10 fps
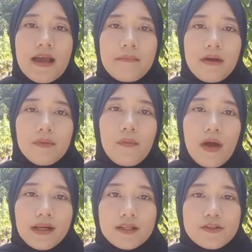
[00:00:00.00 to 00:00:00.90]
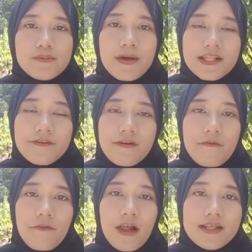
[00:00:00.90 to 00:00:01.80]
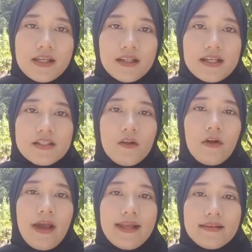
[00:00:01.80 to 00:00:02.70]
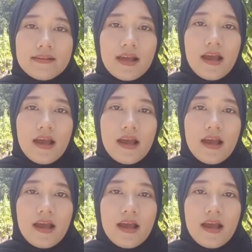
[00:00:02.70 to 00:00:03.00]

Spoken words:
Meanwhile, summative evaluation is located